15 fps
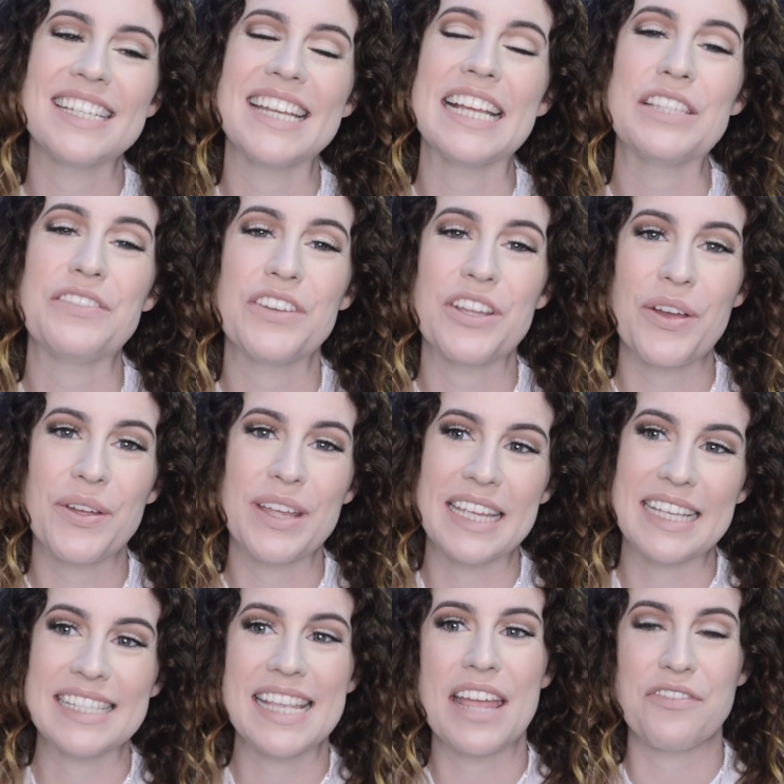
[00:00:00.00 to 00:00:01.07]
Today's video
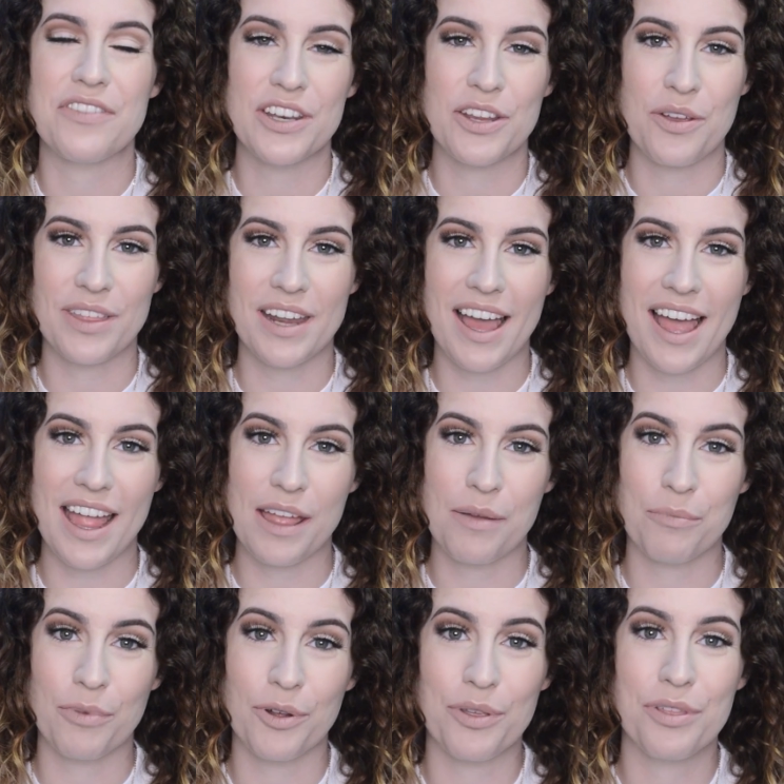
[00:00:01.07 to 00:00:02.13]
is a video that I
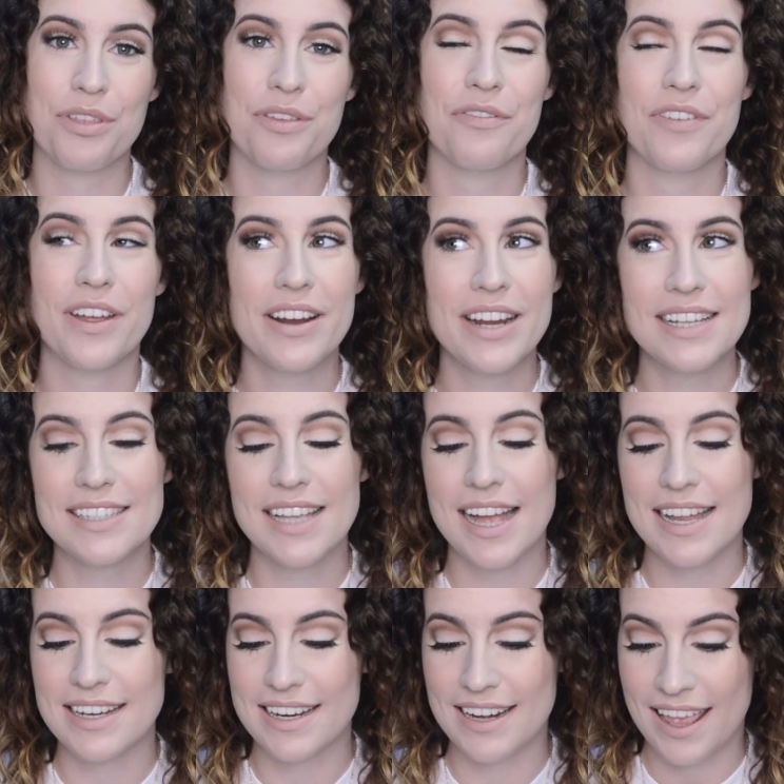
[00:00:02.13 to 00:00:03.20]
am both very
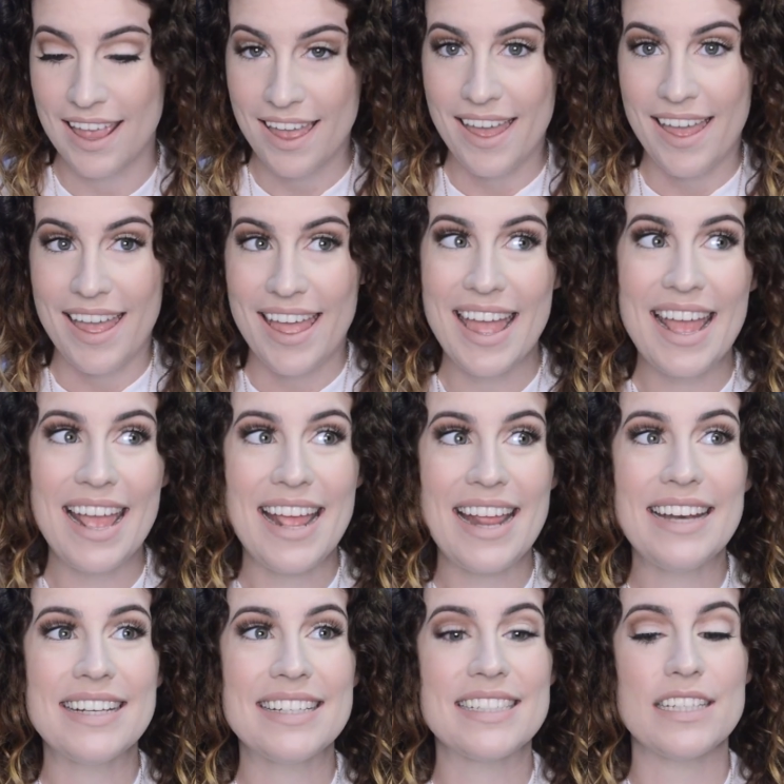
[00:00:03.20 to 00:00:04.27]
excited
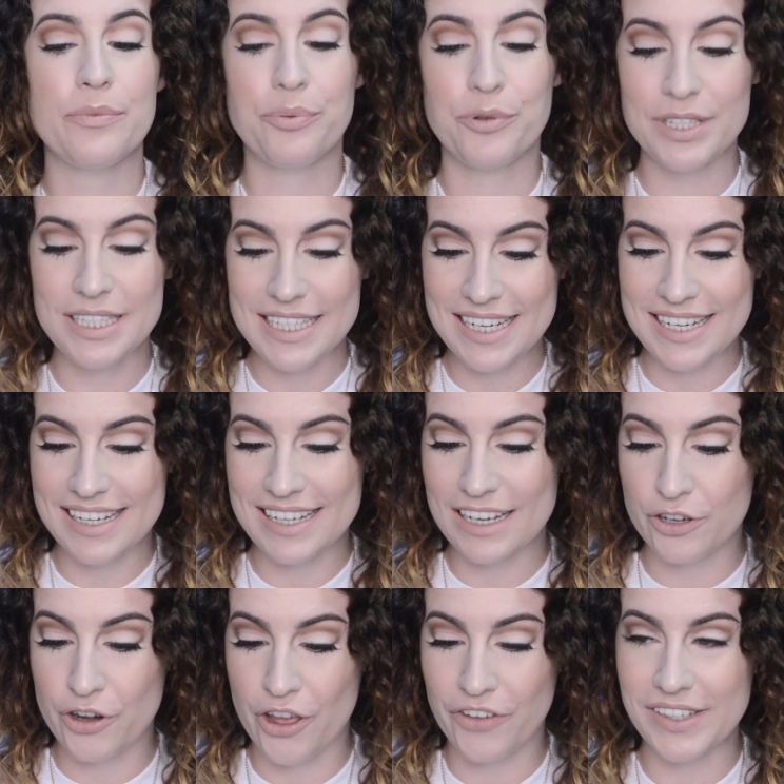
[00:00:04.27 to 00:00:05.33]
and pretty
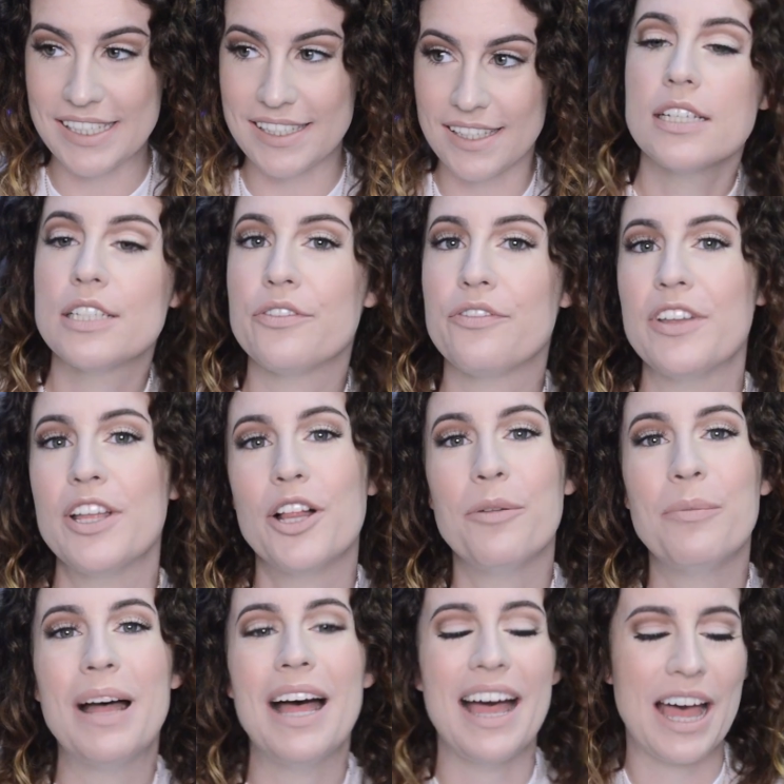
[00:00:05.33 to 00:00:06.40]
nervous to
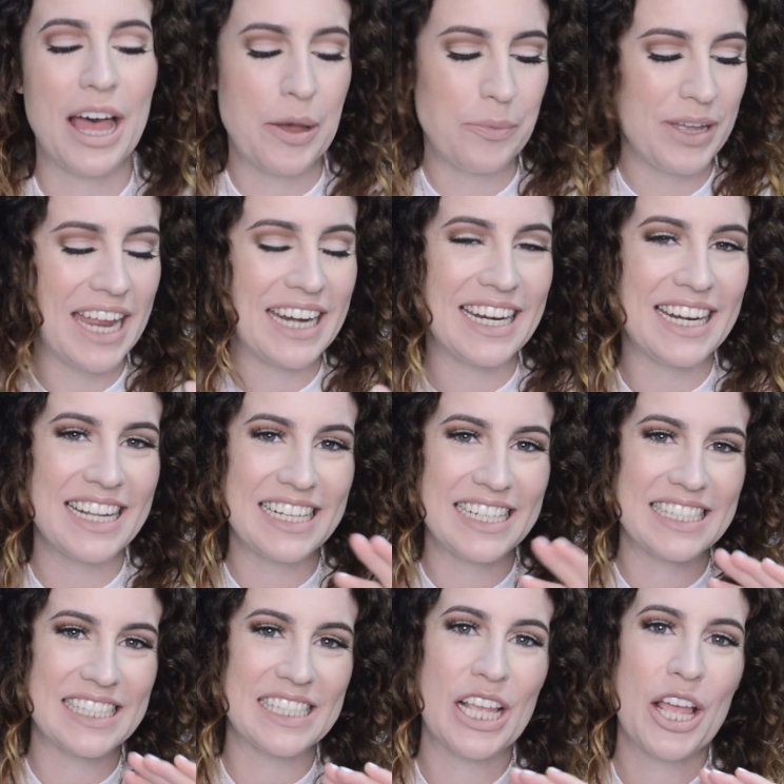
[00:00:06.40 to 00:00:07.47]
film, and it
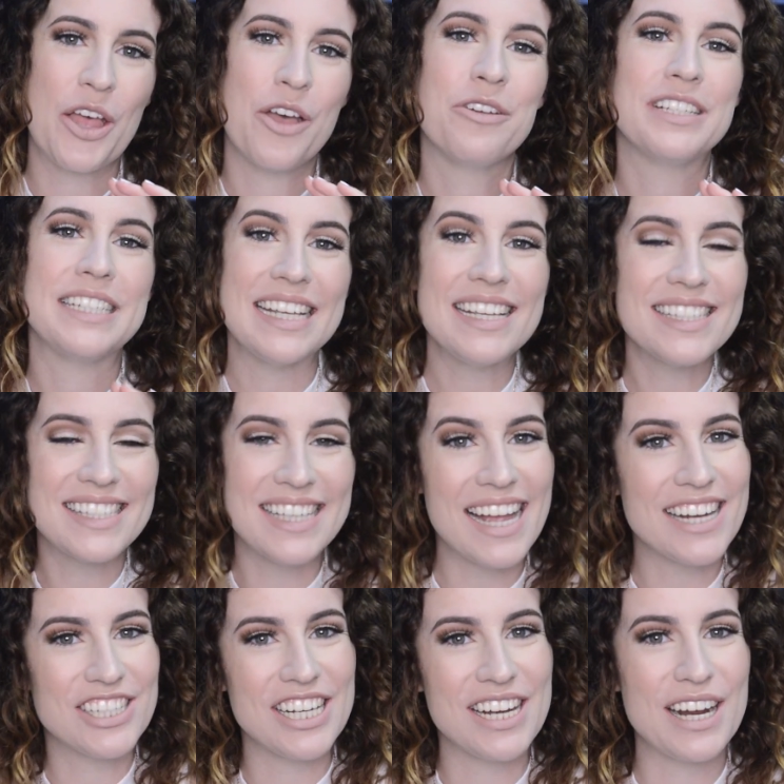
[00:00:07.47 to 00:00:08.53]
is
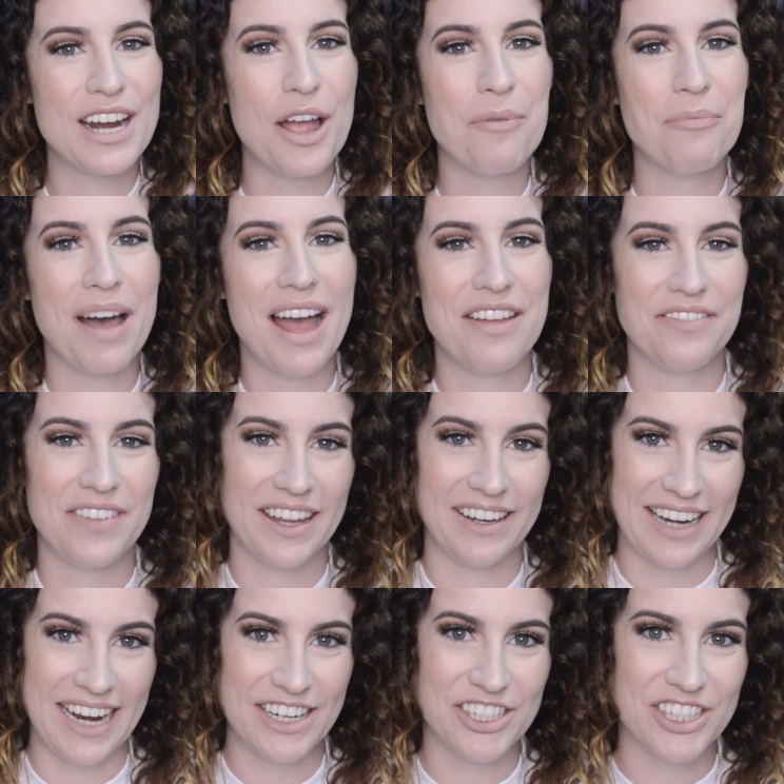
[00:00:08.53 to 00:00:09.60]
destashing my
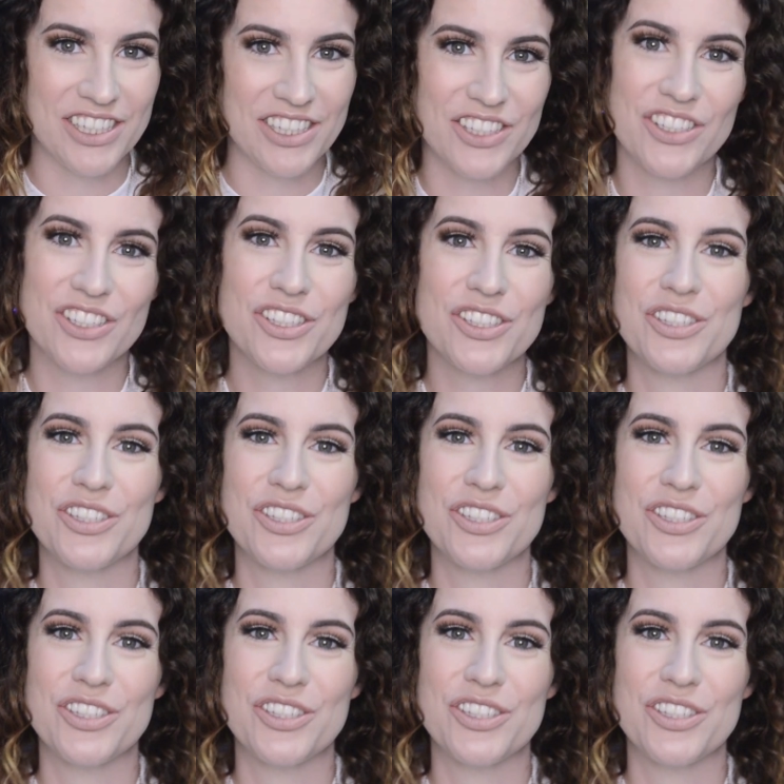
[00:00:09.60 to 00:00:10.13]
foundations.